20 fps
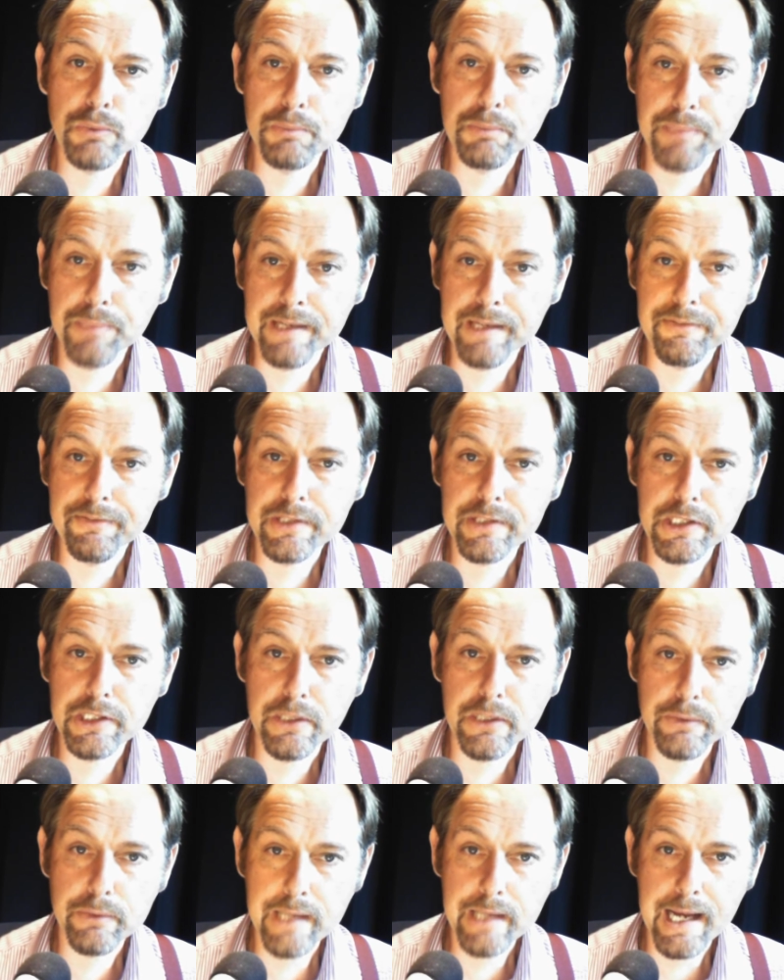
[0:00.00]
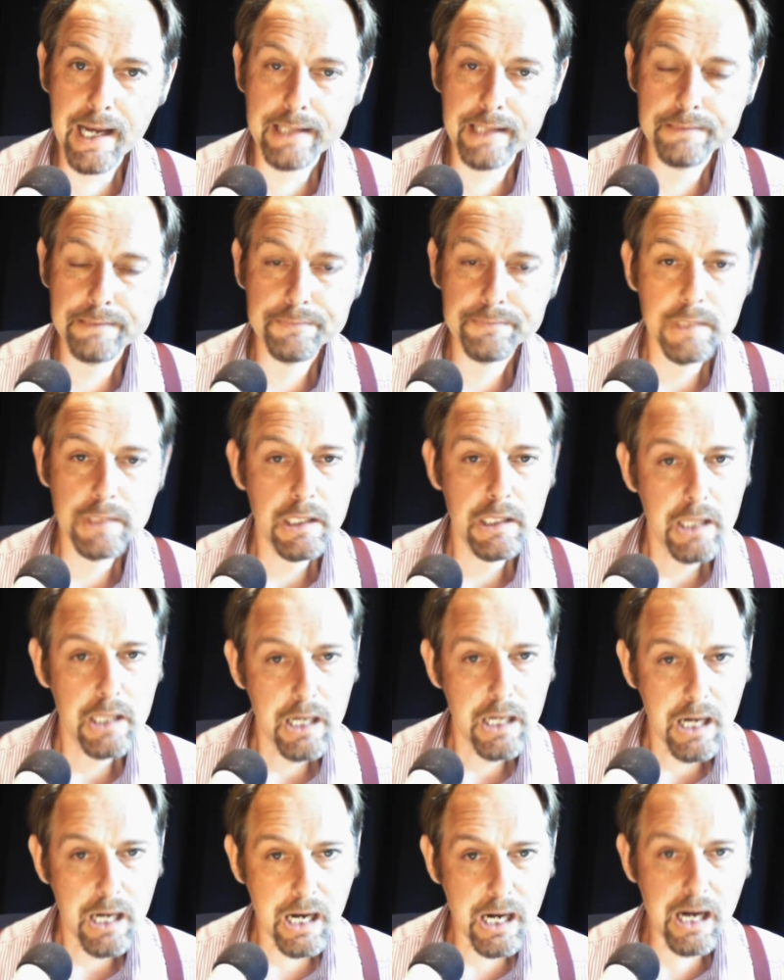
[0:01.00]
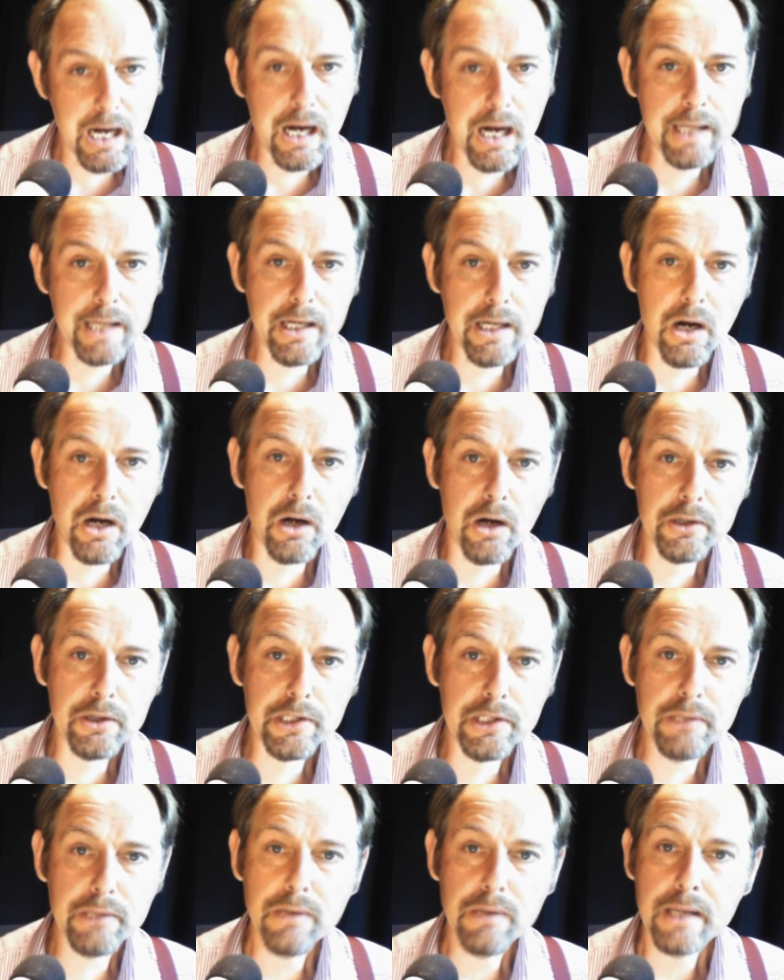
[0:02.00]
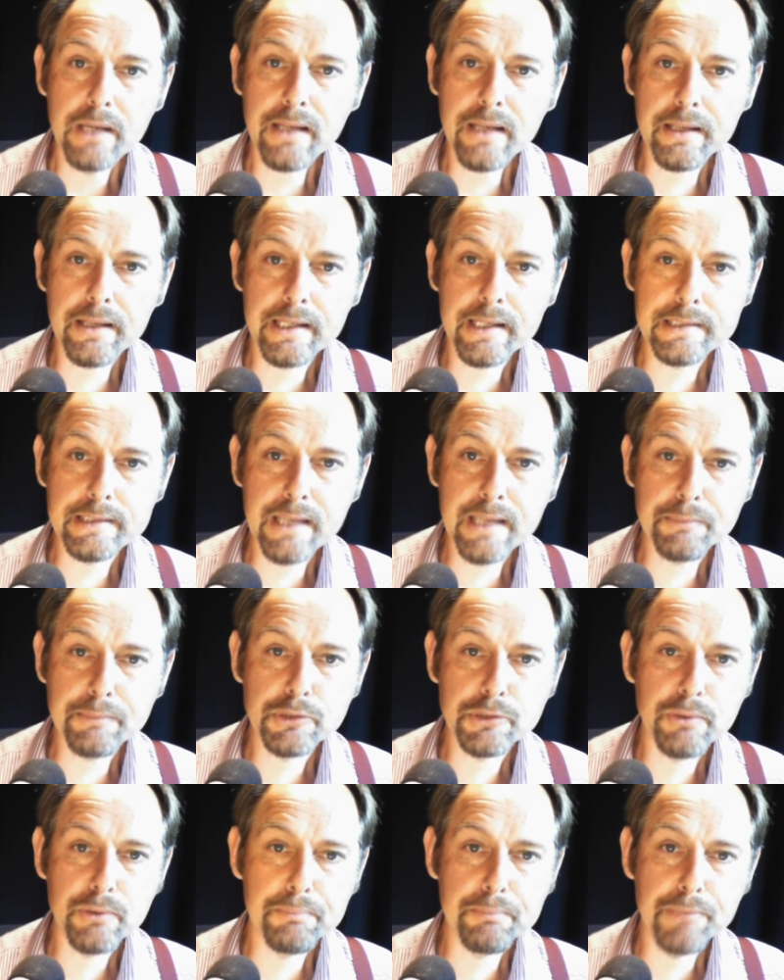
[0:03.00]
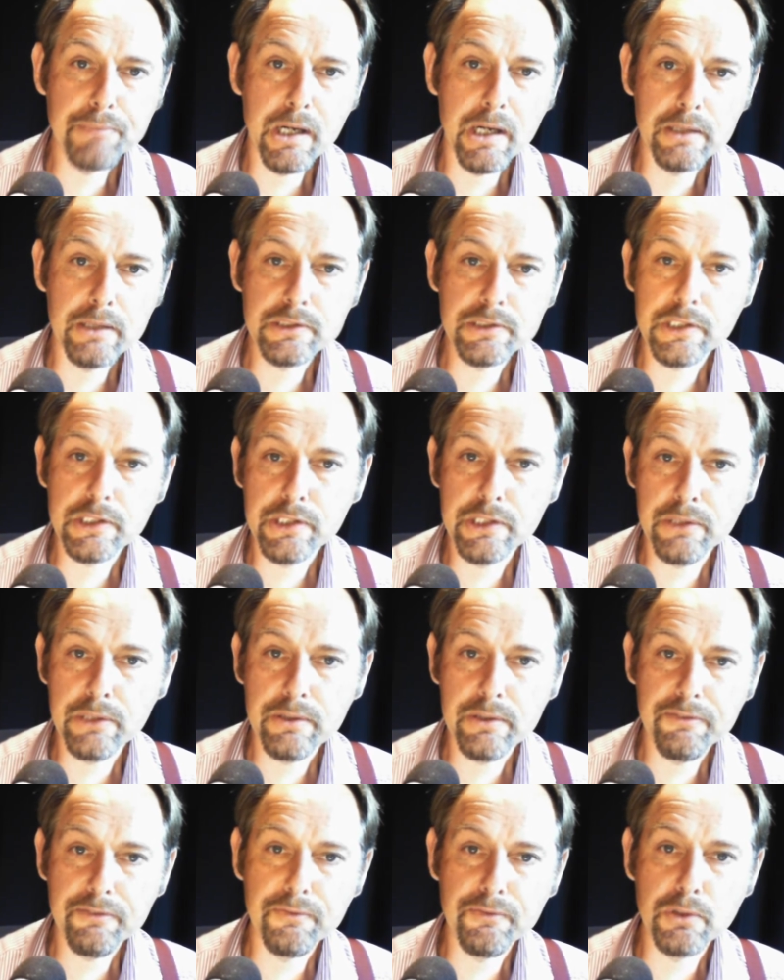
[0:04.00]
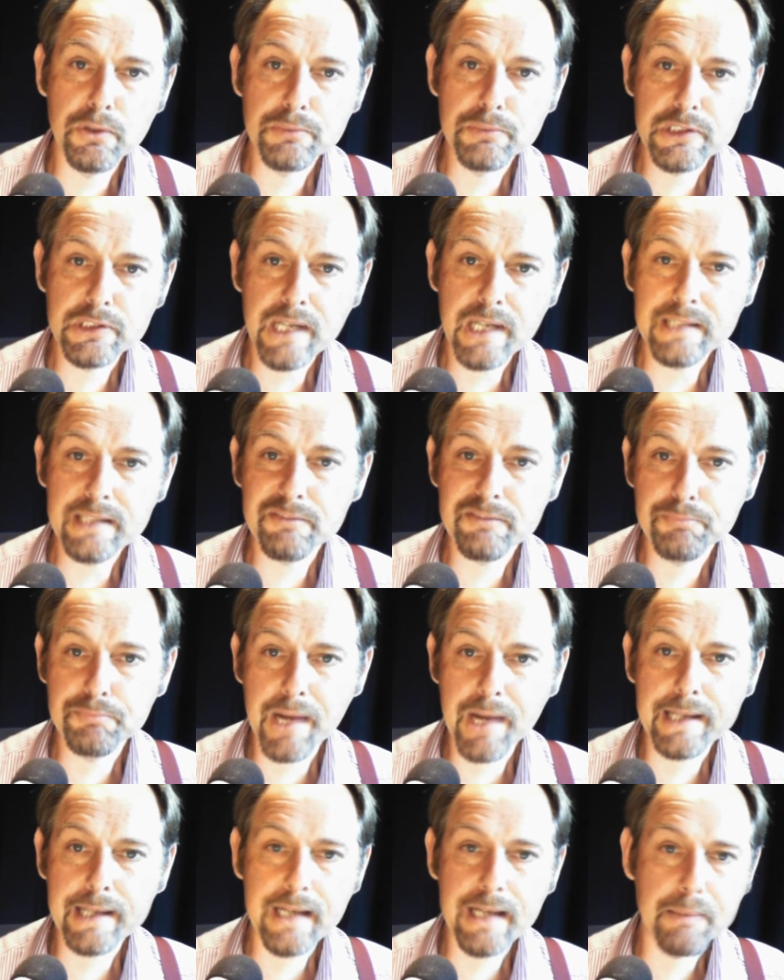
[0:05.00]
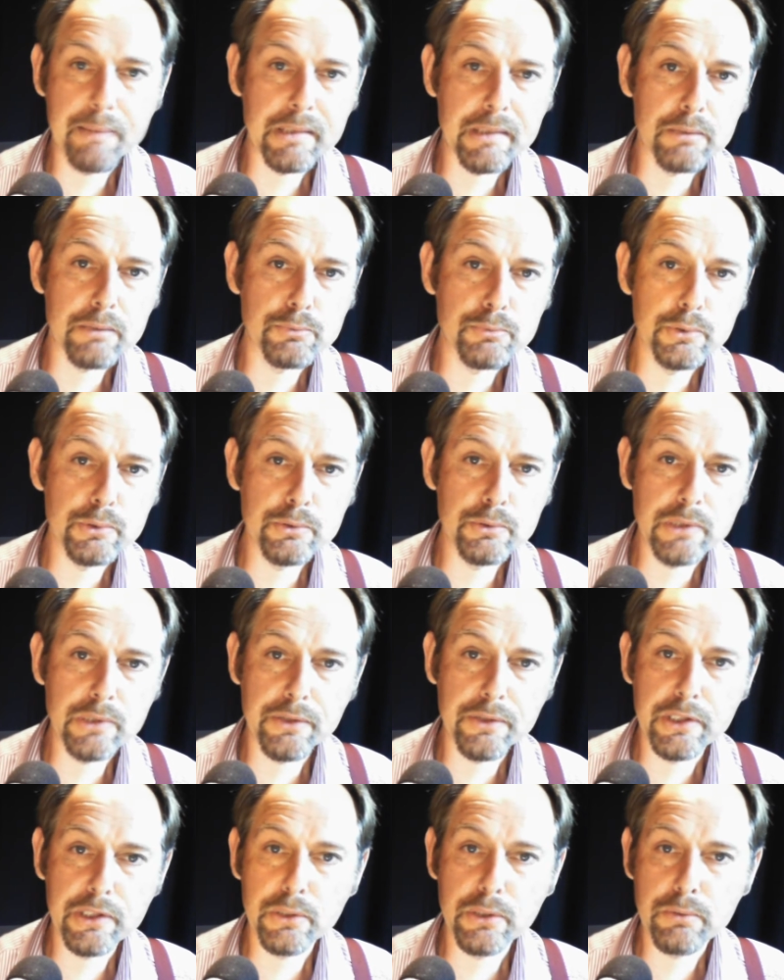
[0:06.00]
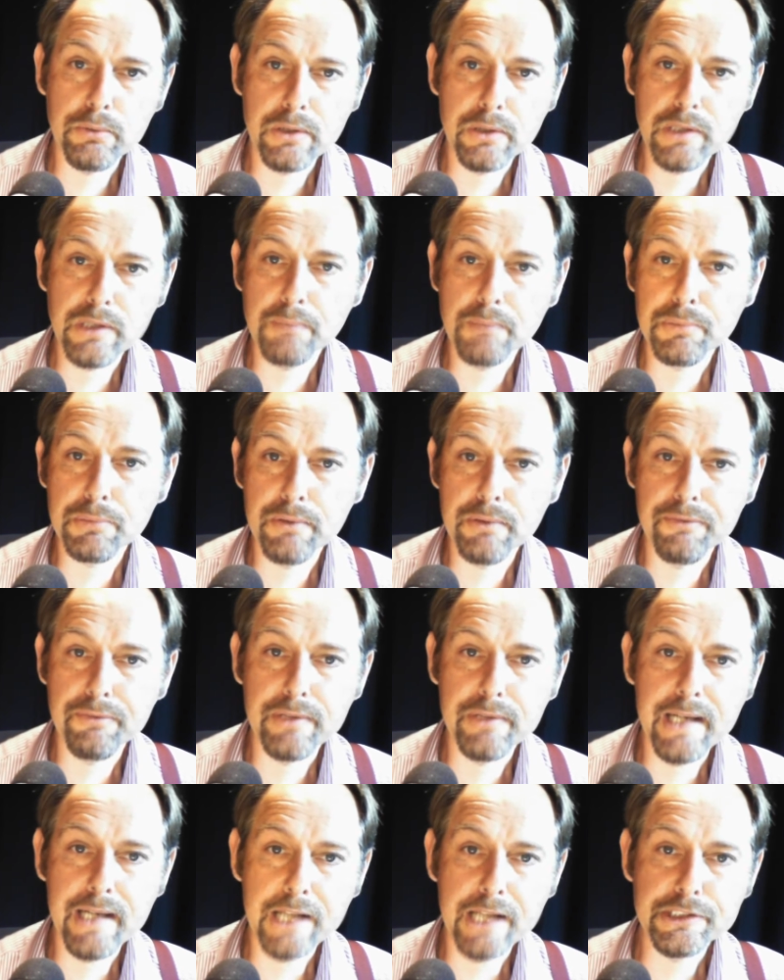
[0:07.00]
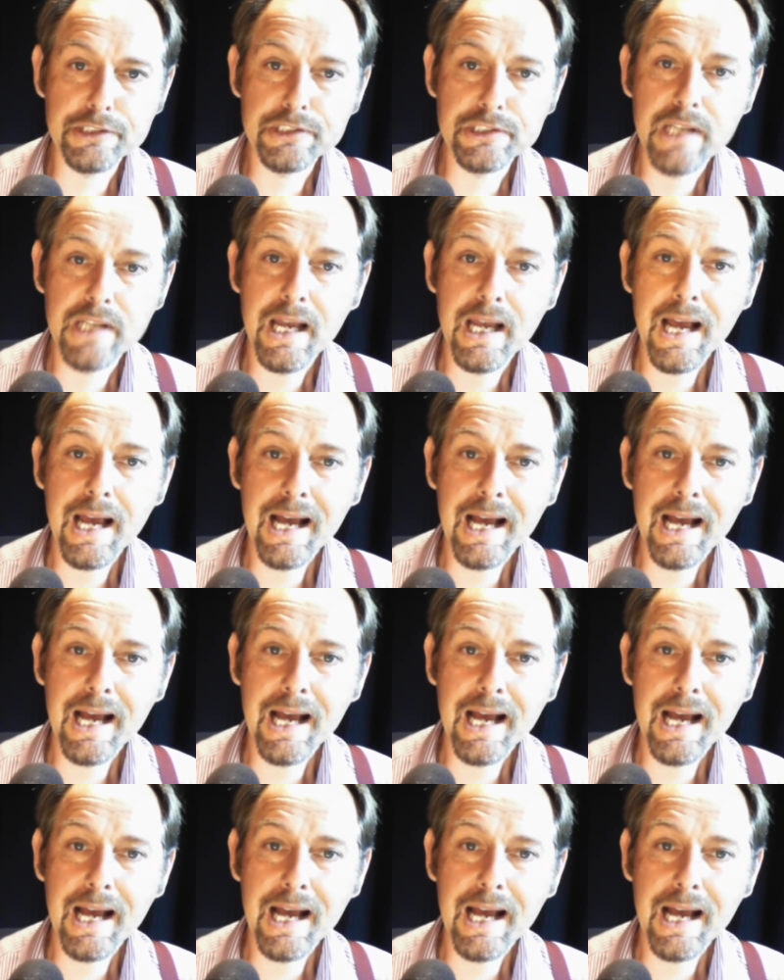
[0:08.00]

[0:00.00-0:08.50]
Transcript: would be for the UK. I argue that the attempt to impose a uniform set of bank capital rules on the Eurozone periphery nations